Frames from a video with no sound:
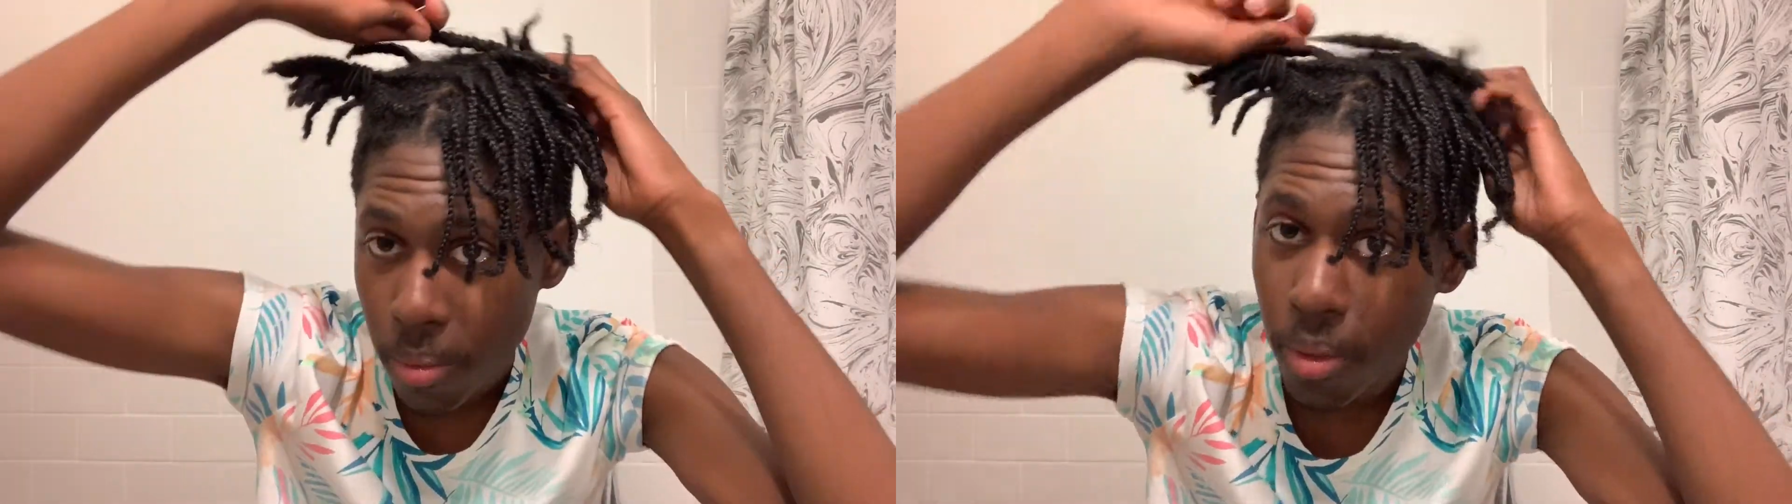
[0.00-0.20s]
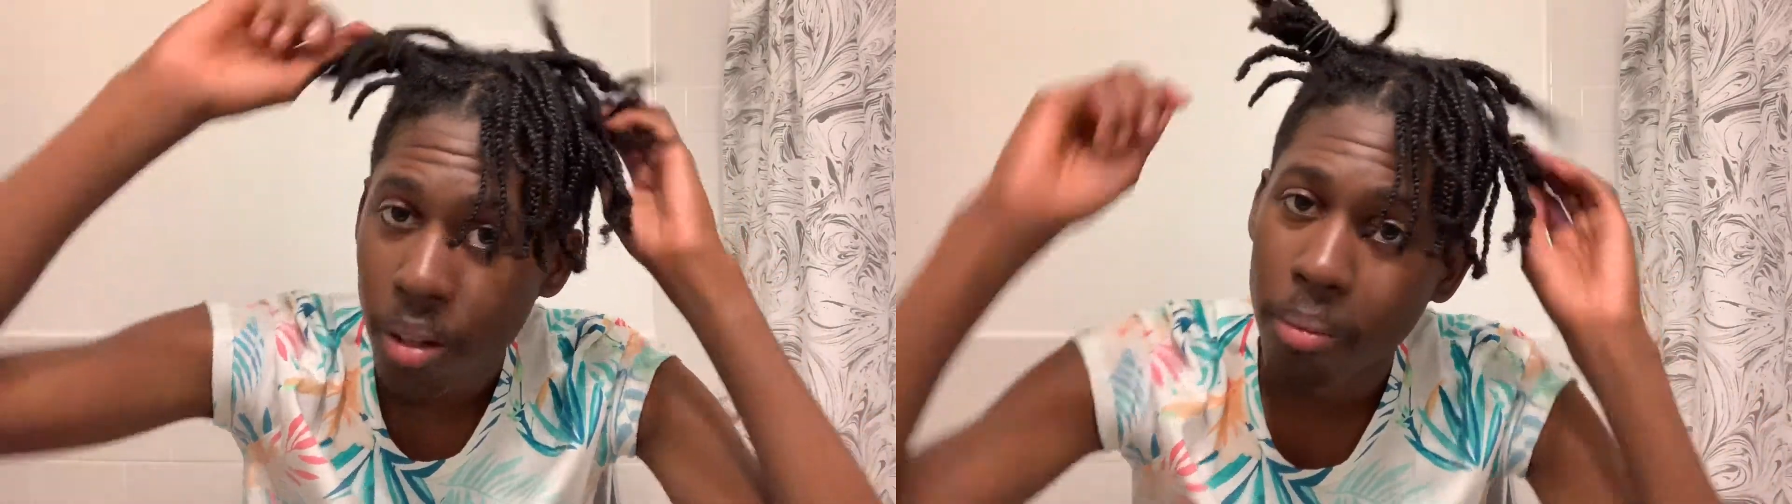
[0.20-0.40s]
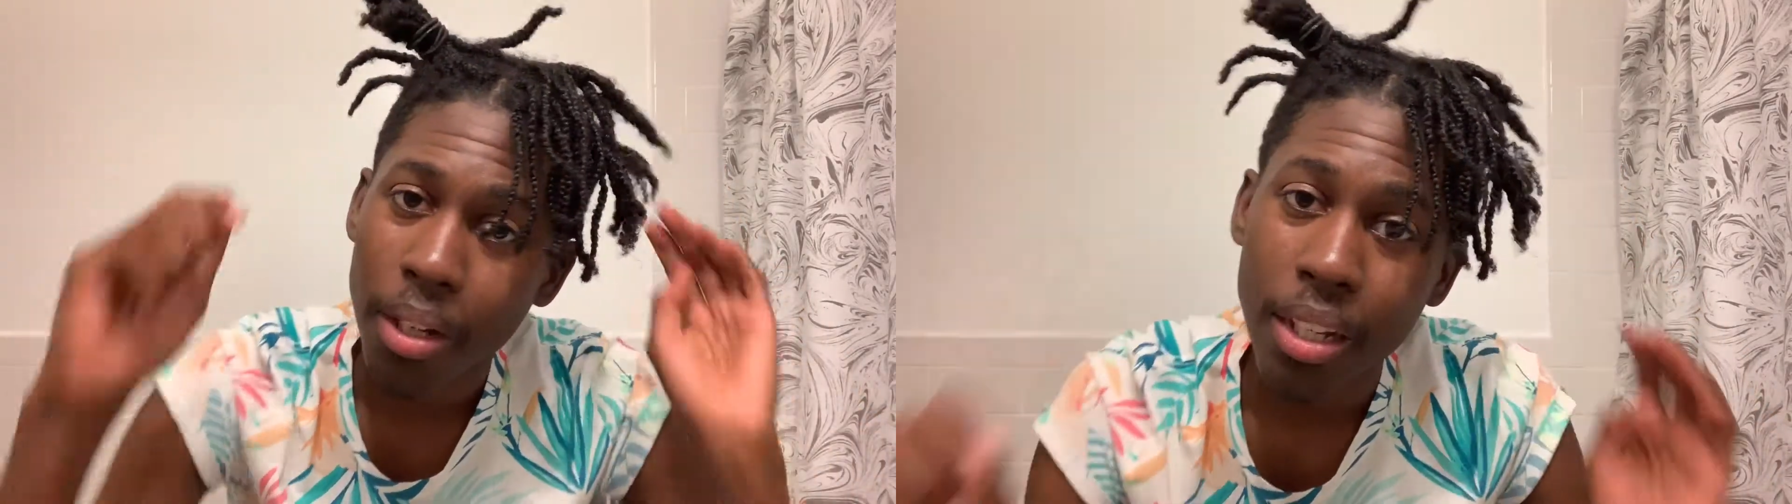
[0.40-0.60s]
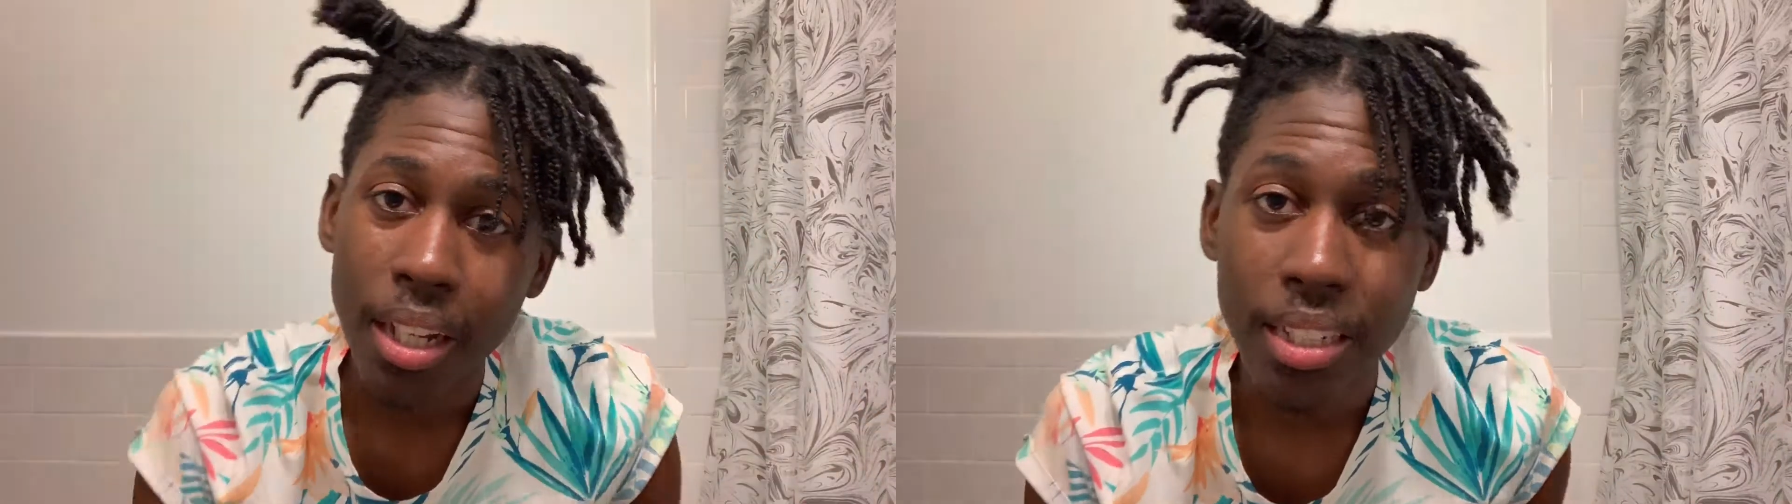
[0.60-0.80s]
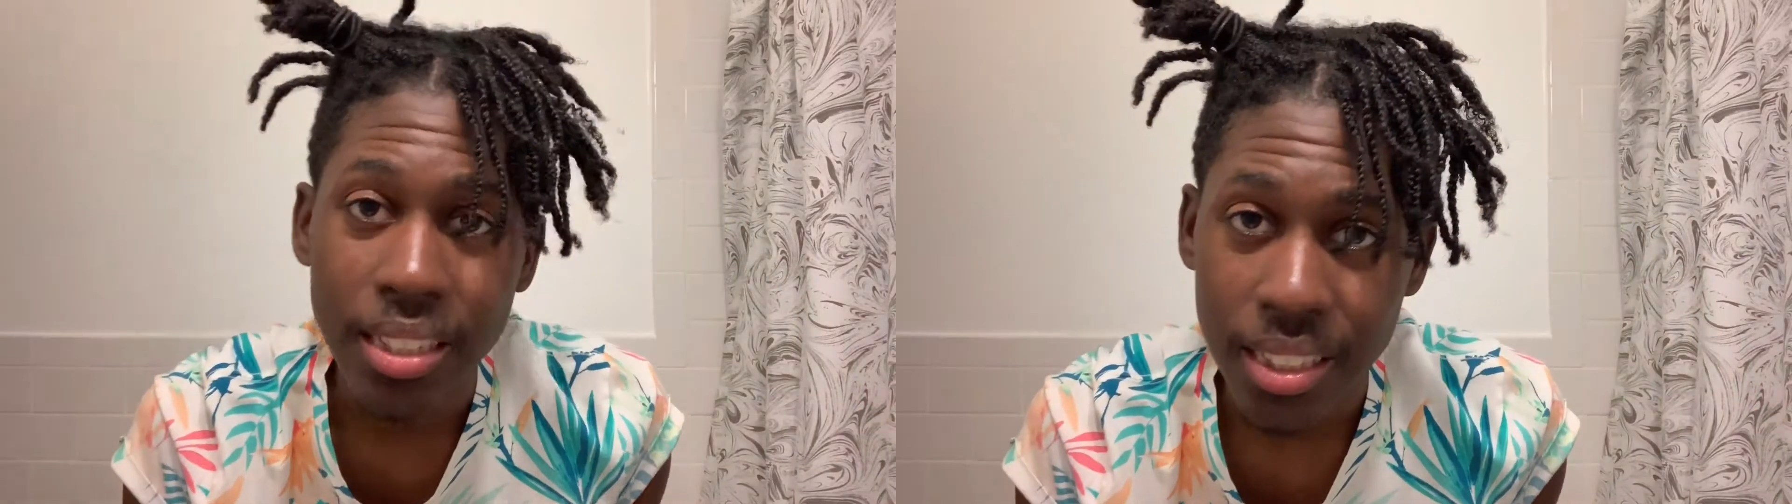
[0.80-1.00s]
My
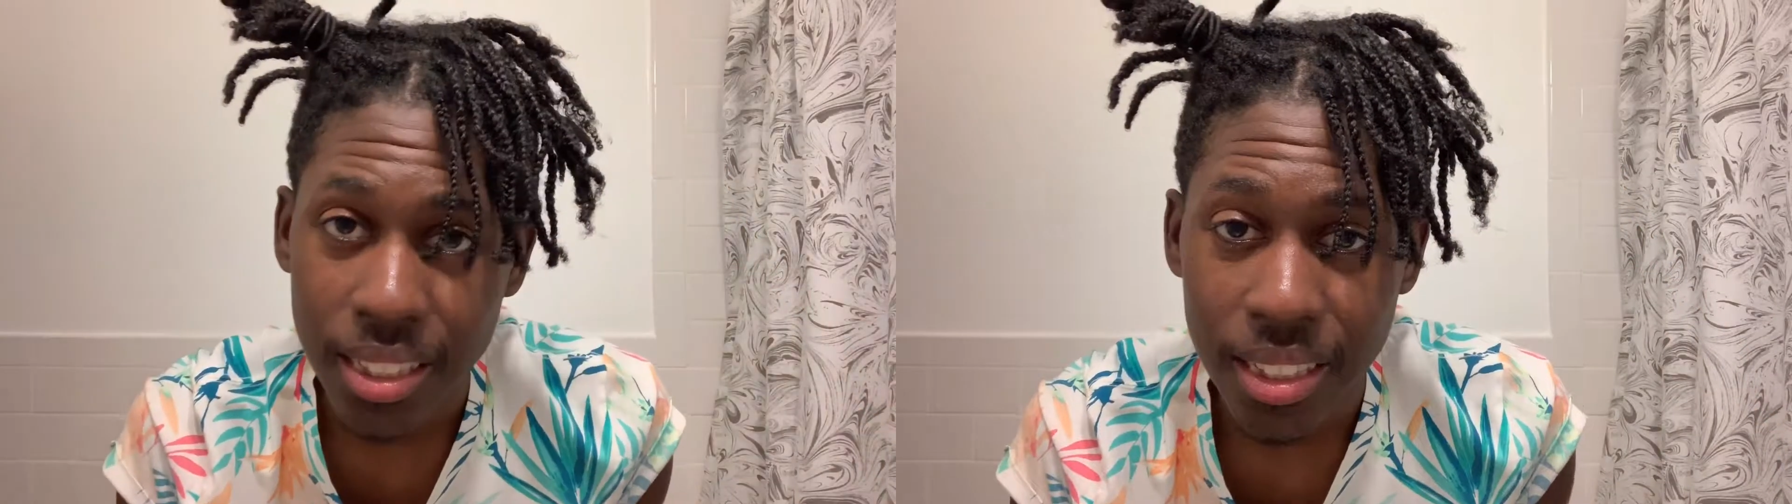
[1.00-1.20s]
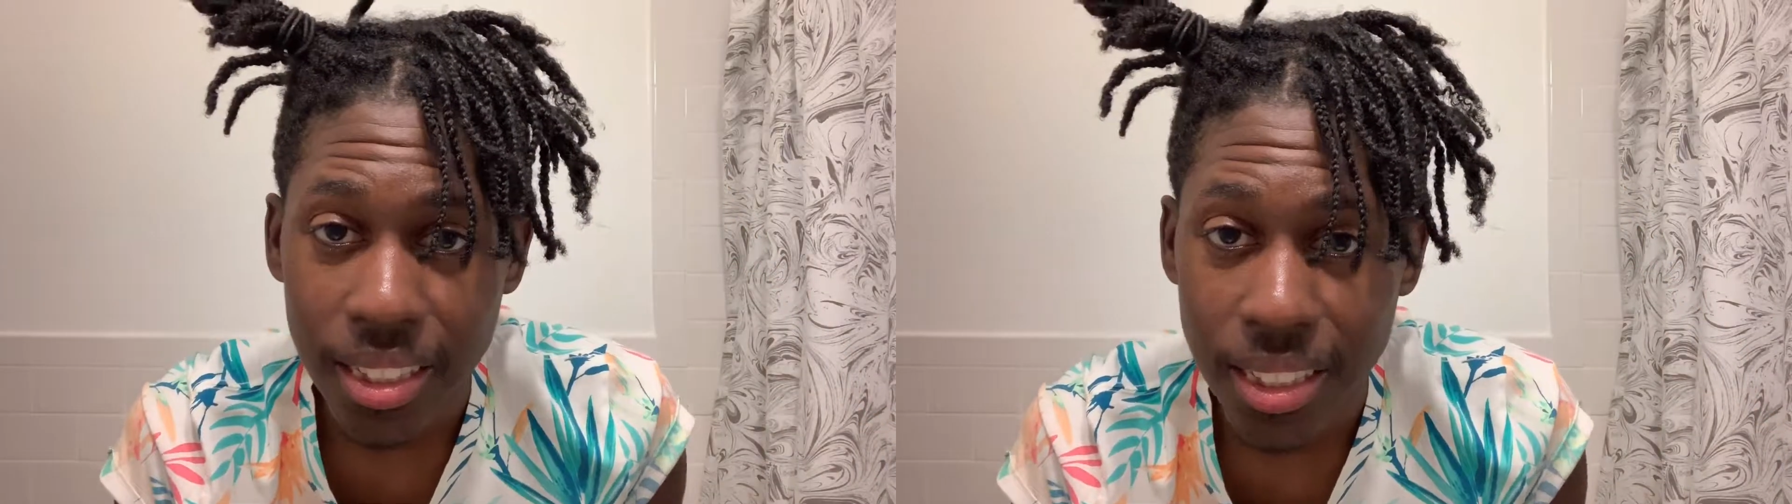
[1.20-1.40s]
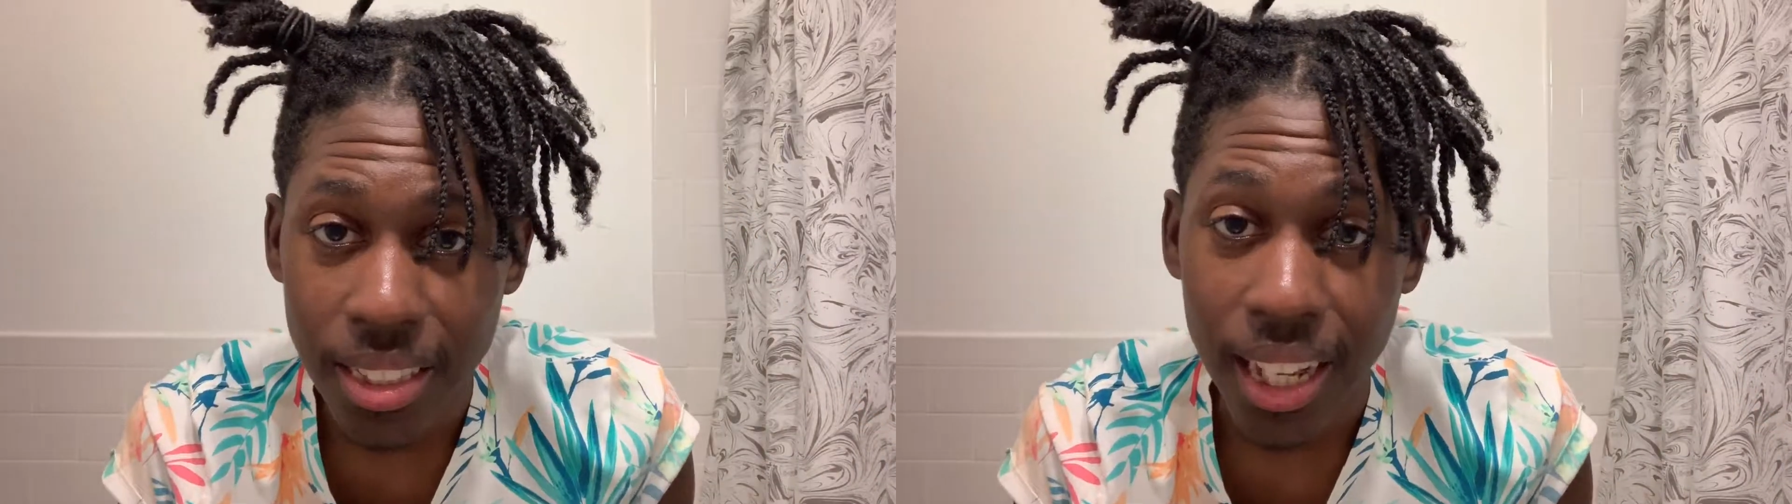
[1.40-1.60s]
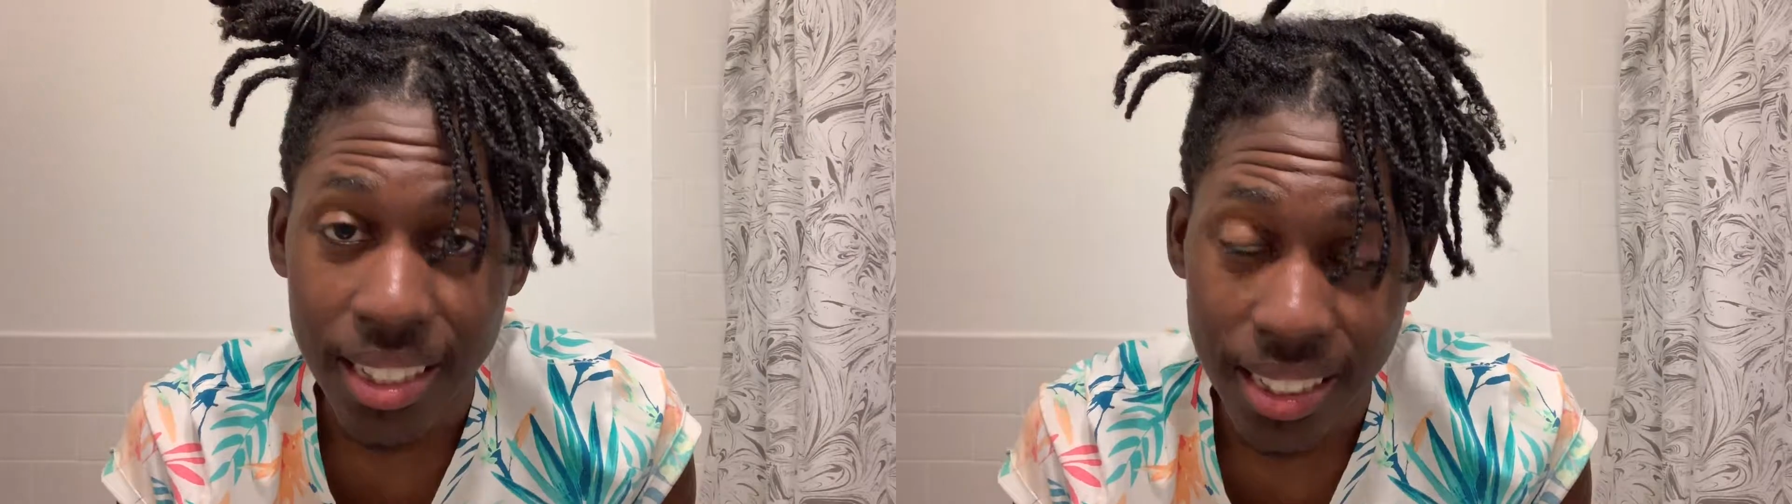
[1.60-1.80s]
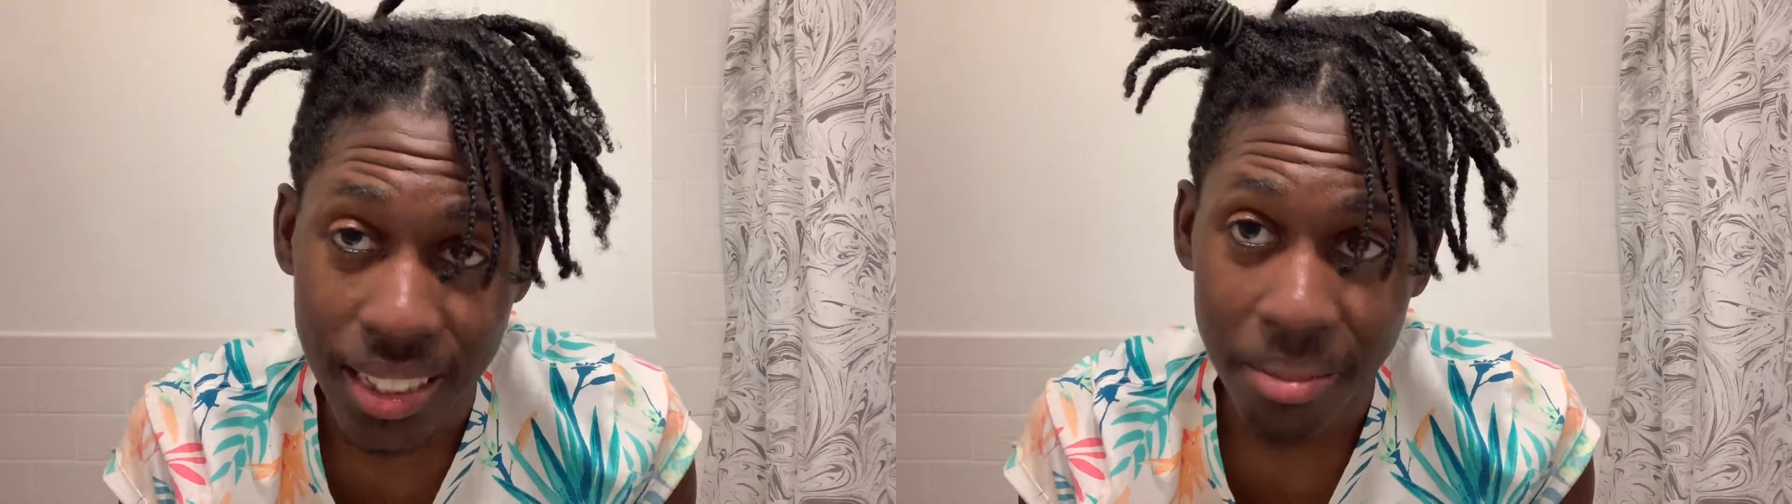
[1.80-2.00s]
cousin is
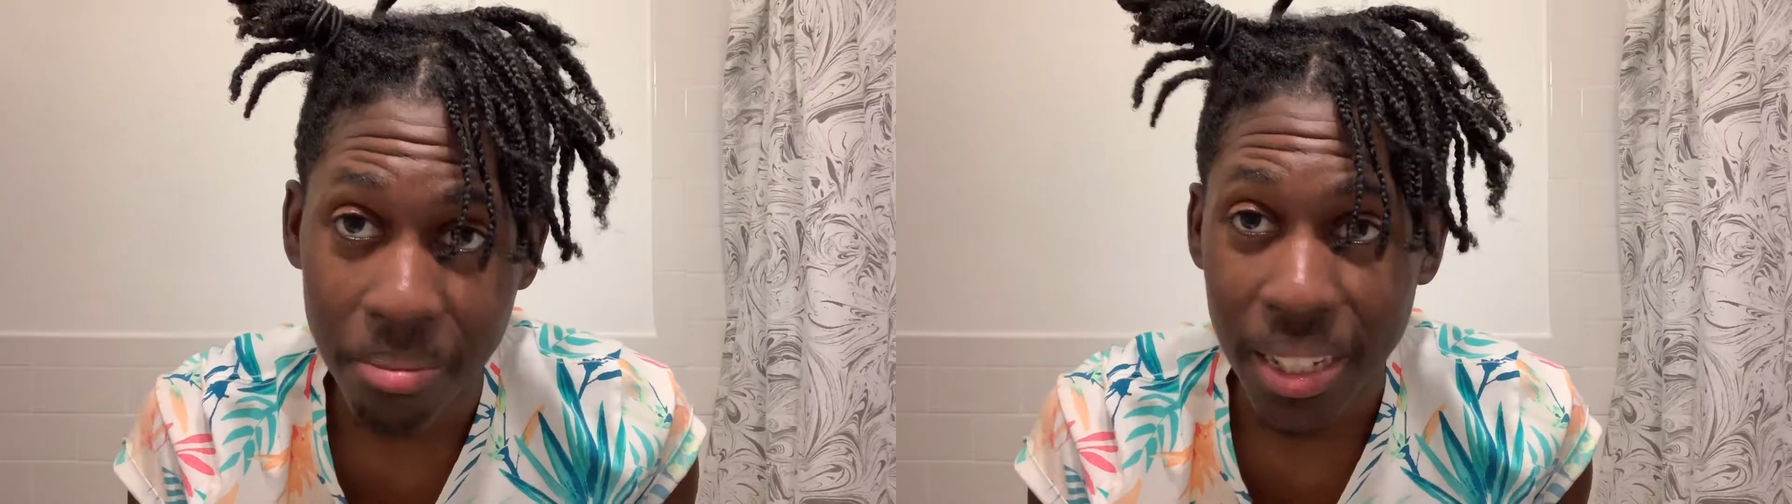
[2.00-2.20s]
texting